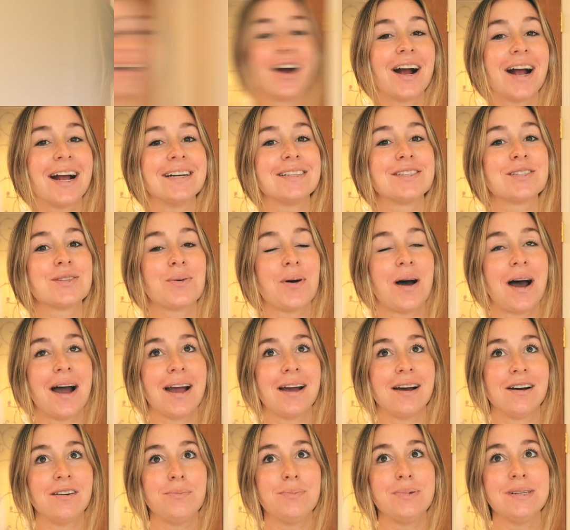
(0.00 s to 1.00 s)
All right, so I
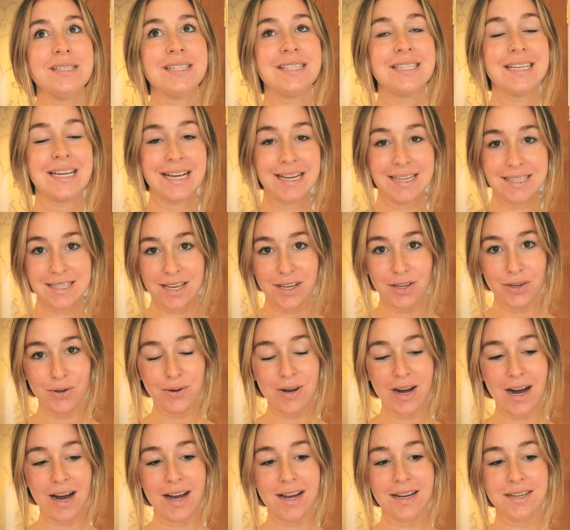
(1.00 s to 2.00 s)
have been teasing you
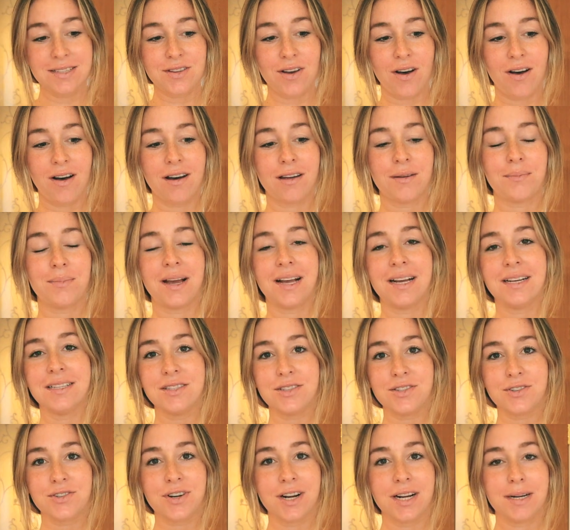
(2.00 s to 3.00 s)
guys on my
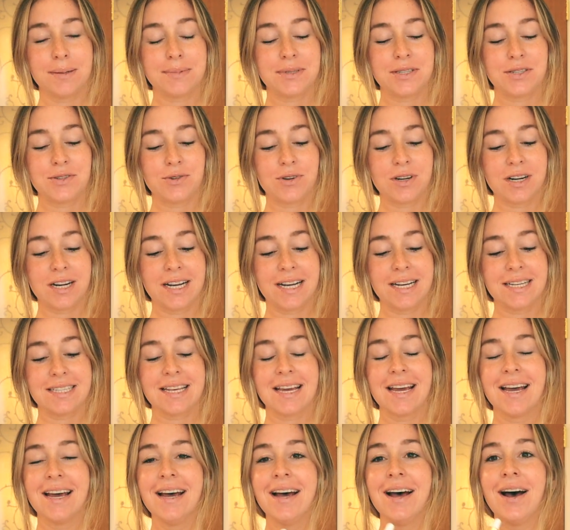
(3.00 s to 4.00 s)
Instagram stories
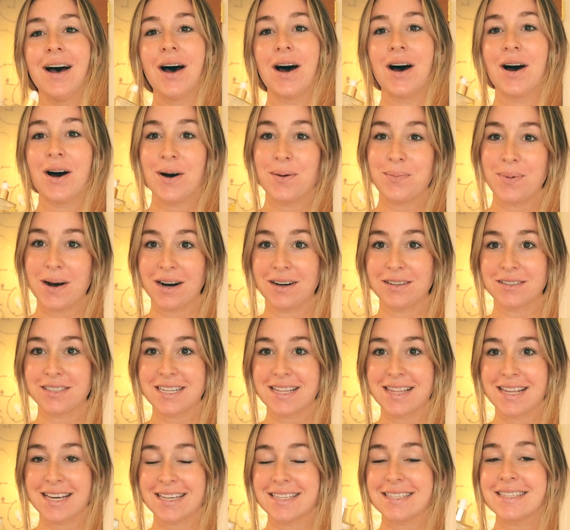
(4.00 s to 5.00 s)

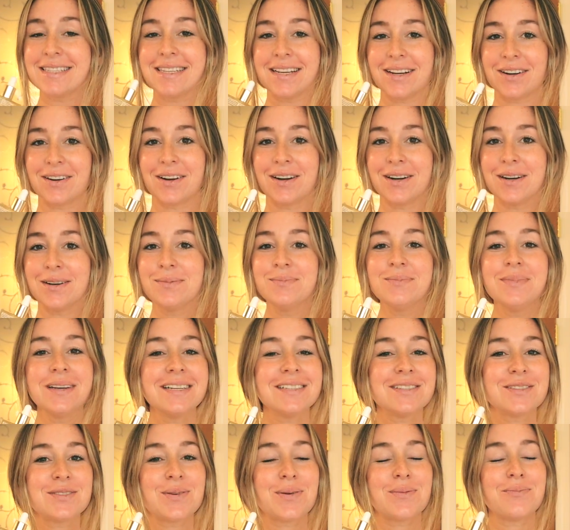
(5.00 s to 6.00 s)
about this serum,
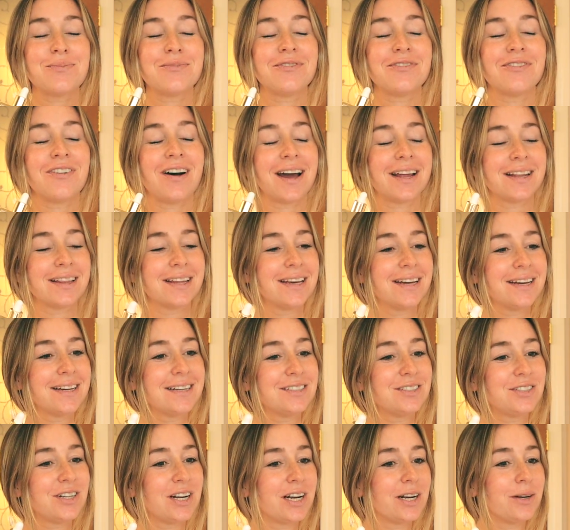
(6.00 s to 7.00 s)
and so I'm finally
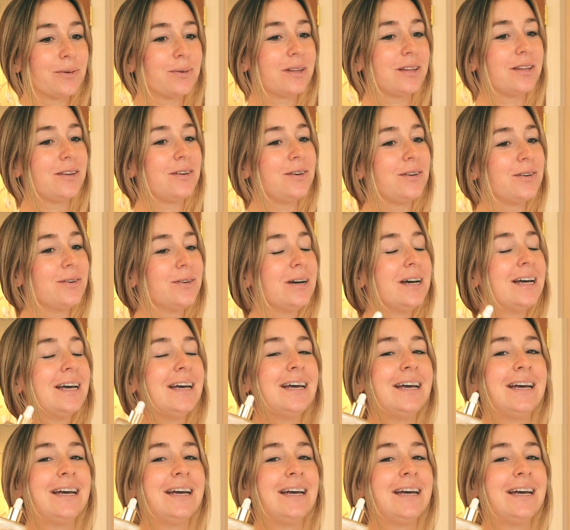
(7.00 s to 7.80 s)
gonna share it with you.